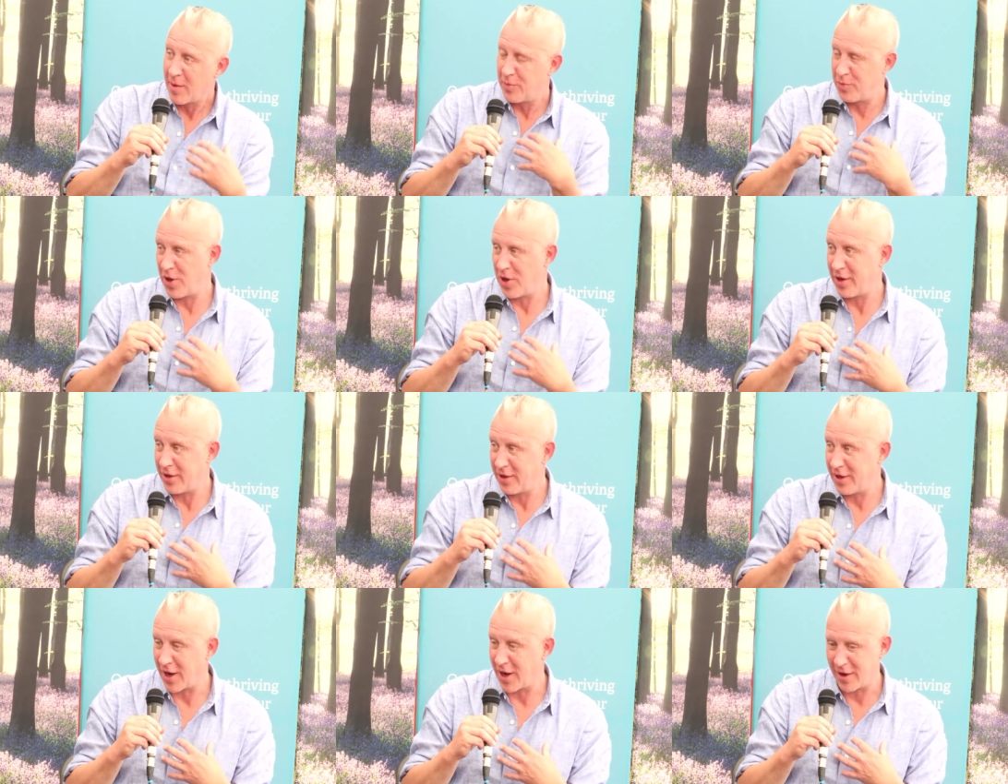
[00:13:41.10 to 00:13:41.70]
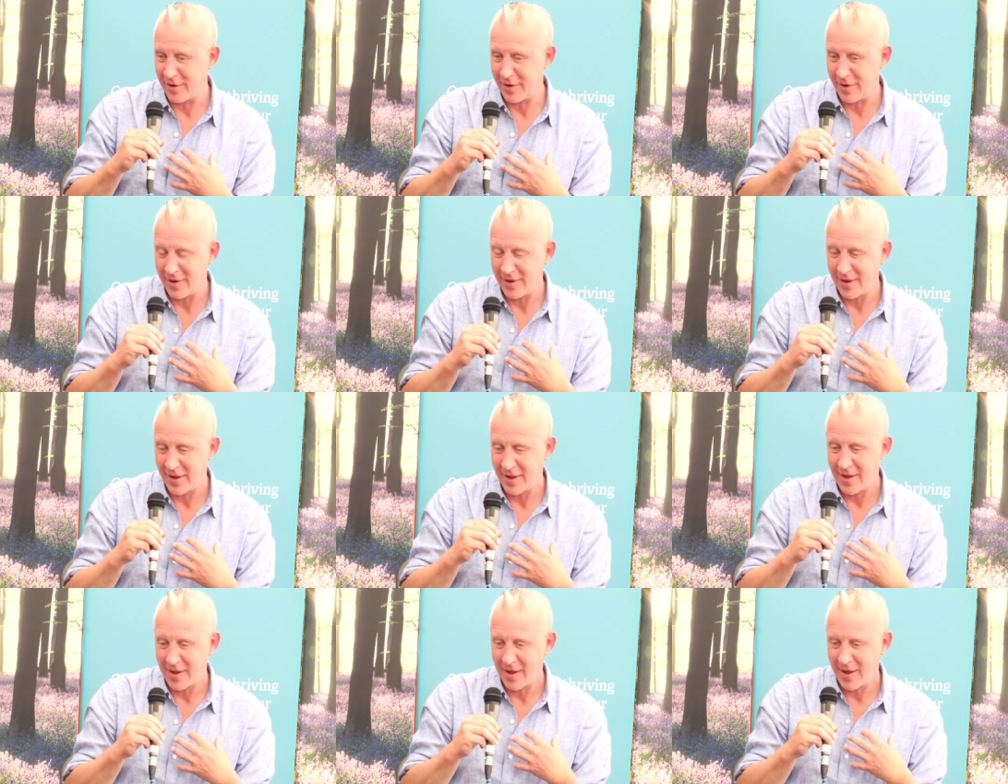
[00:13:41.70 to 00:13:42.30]

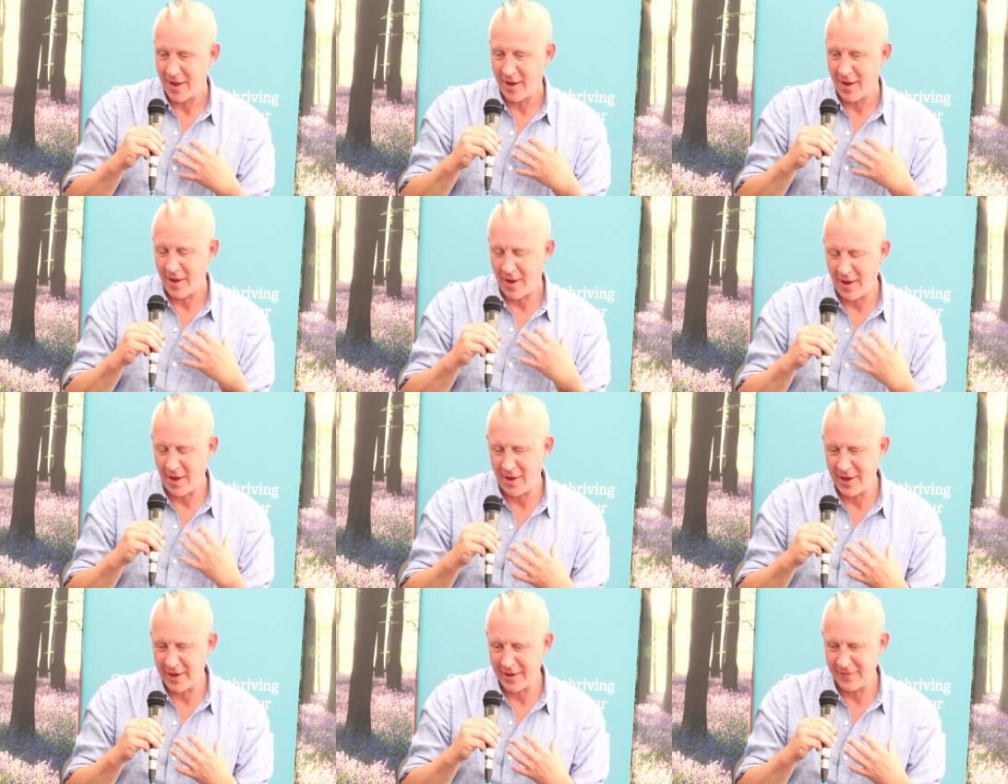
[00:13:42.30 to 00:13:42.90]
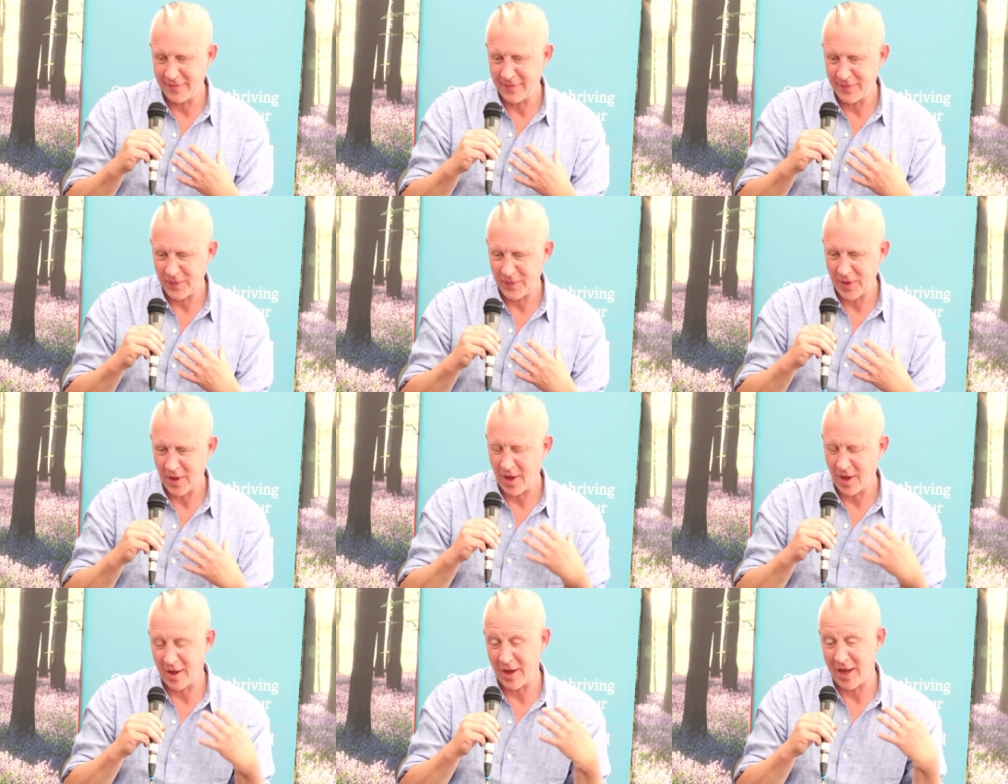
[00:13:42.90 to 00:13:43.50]
I
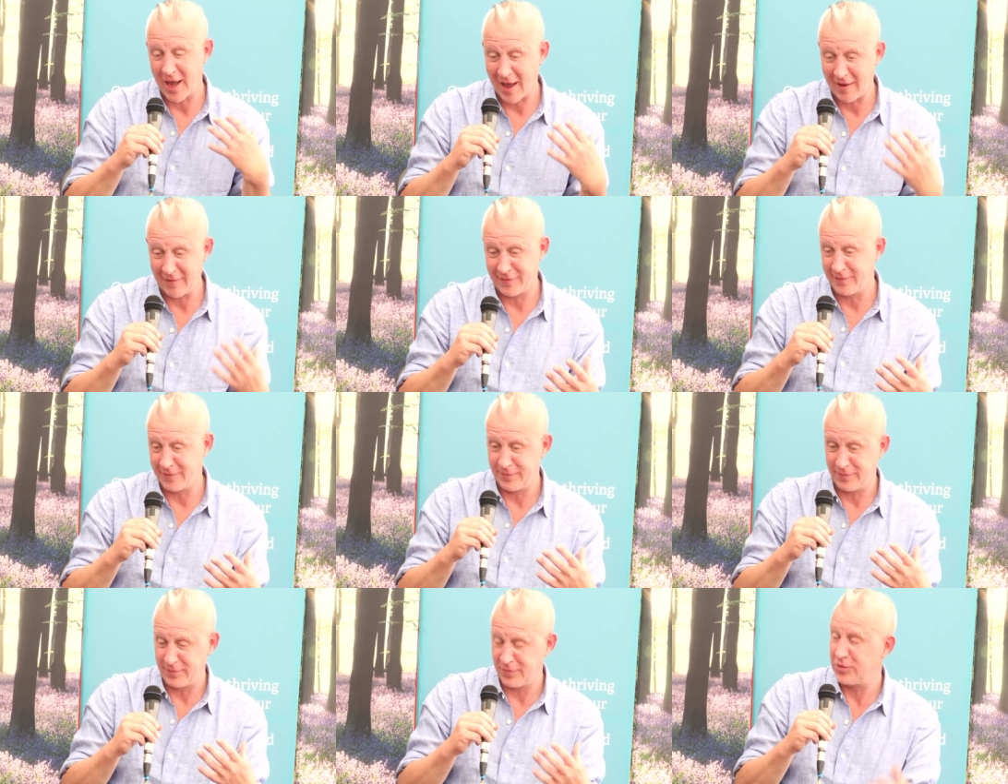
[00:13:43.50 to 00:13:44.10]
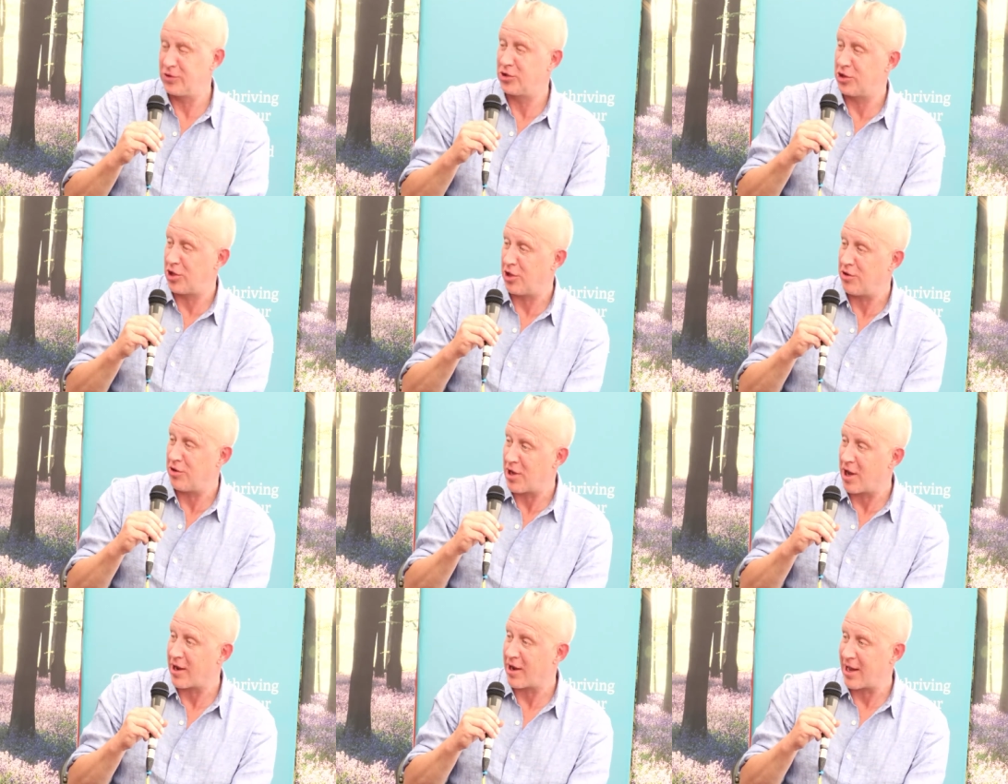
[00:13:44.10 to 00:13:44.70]
have two
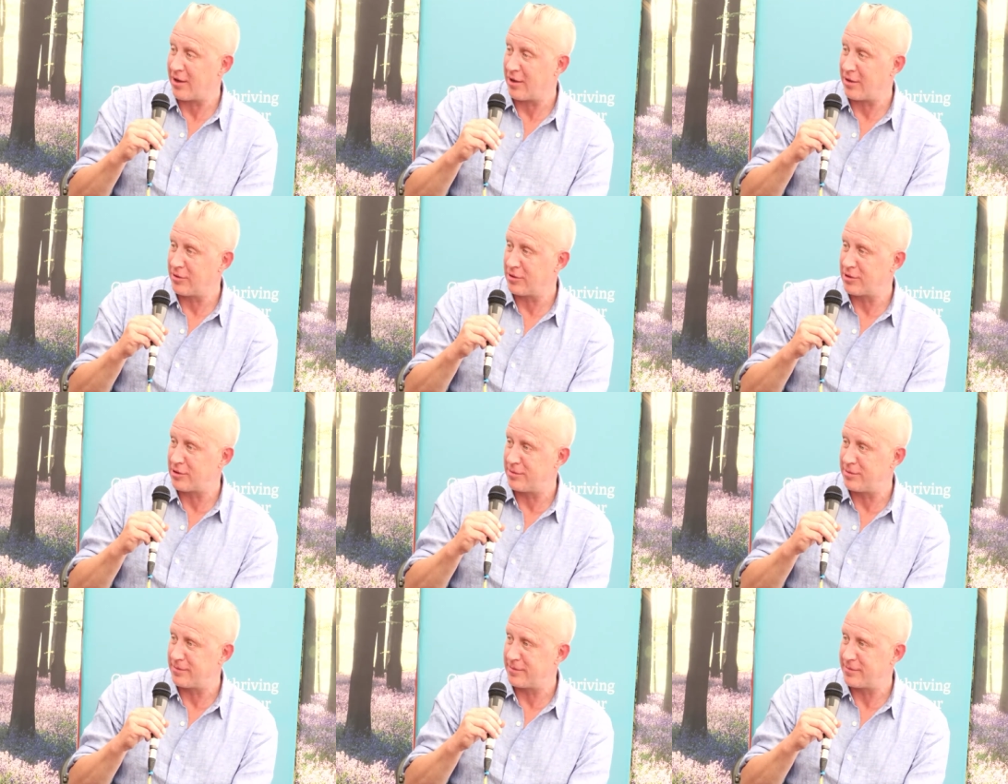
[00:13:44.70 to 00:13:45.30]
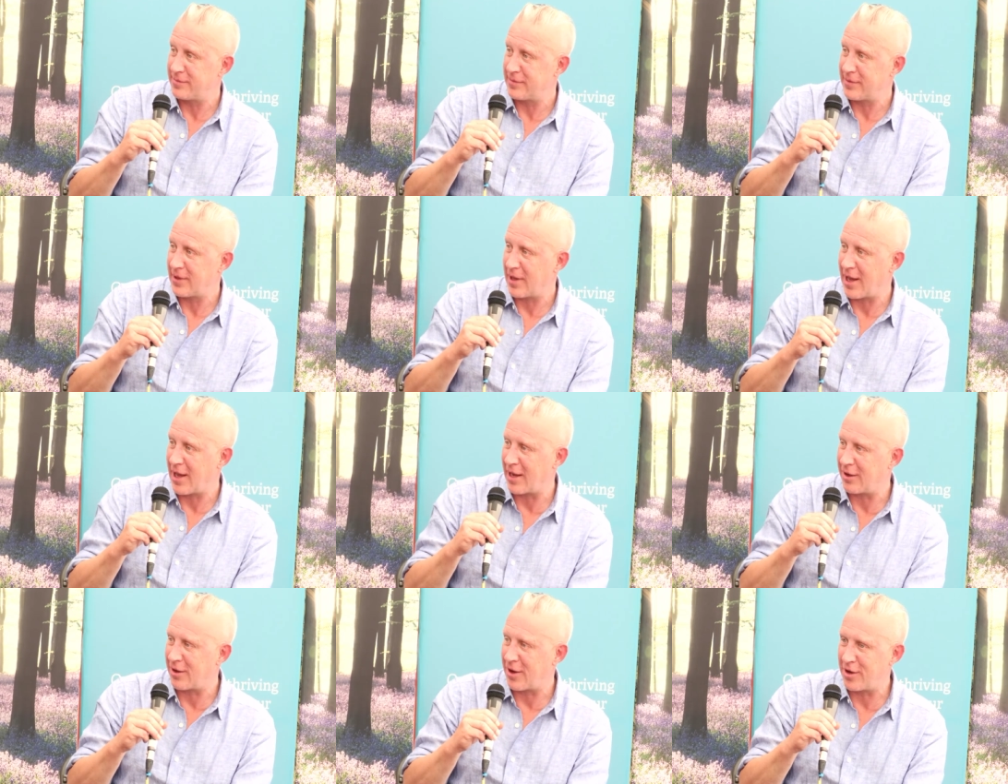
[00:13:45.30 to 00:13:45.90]
young adults,
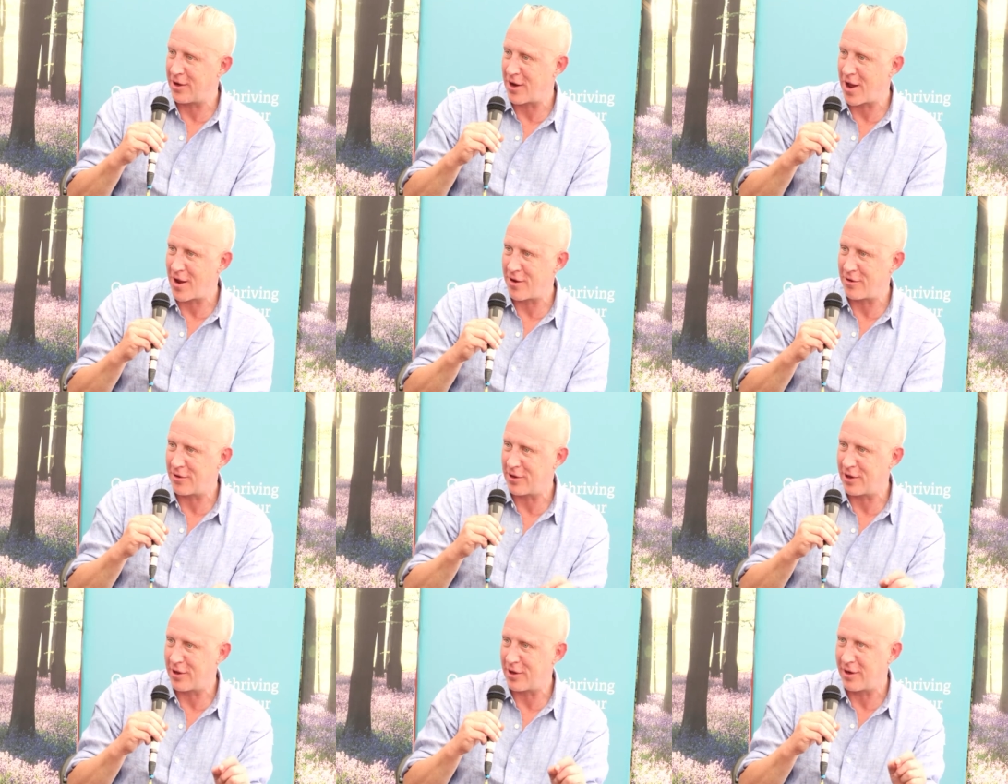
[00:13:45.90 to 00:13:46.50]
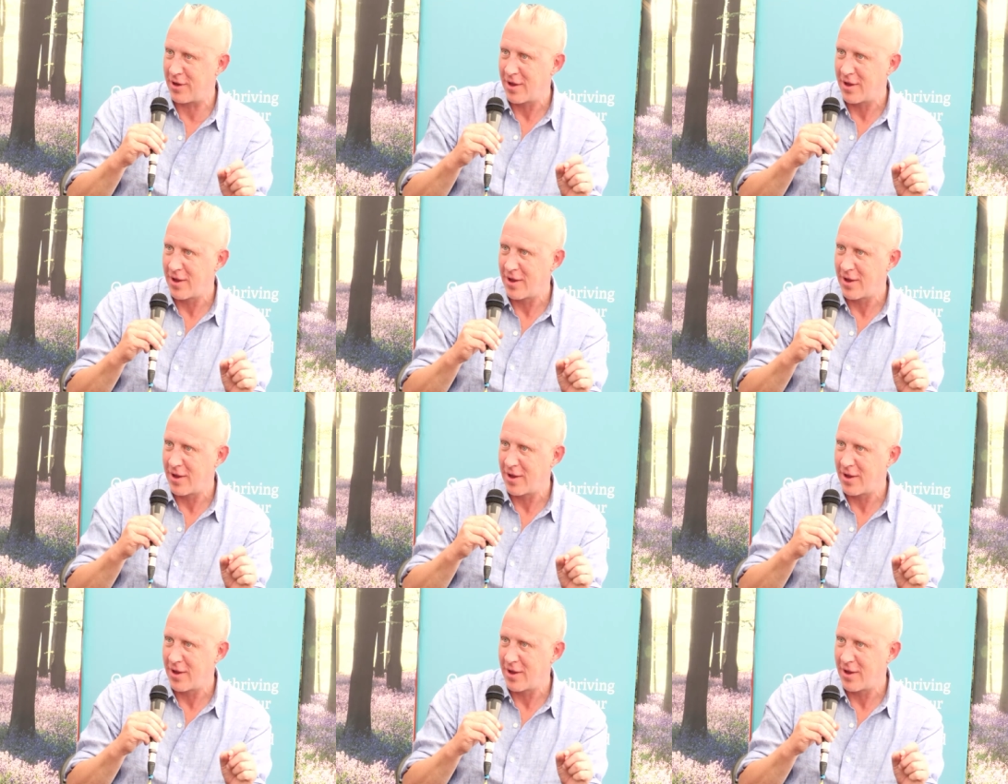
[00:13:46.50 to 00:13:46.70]
and I know that